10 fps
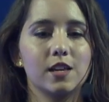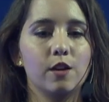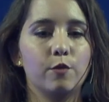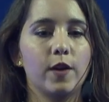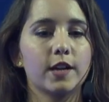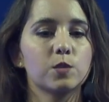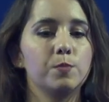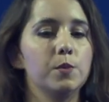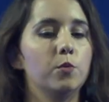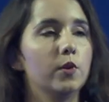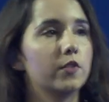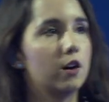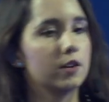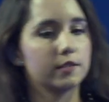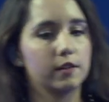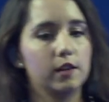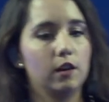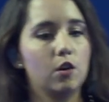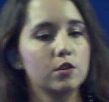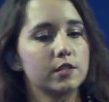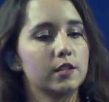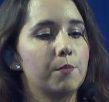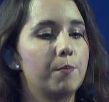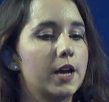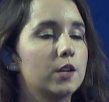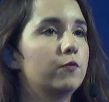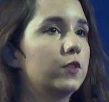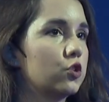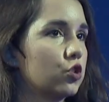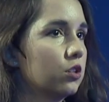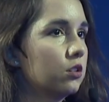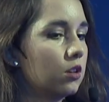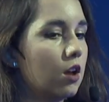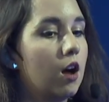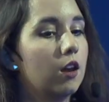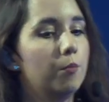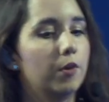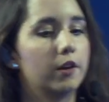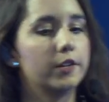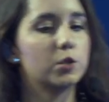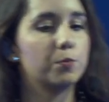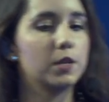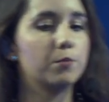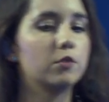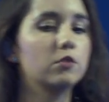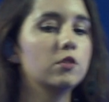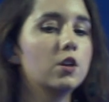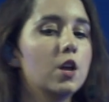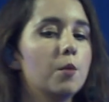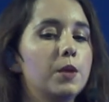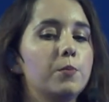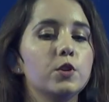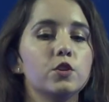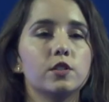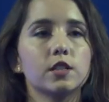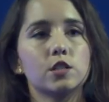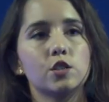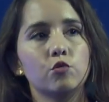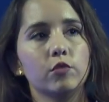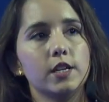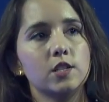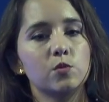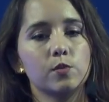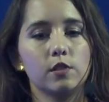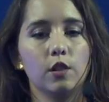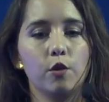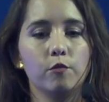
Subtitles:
It affects people with eyesight loss and impaired vision, colorblind people, people using screens with low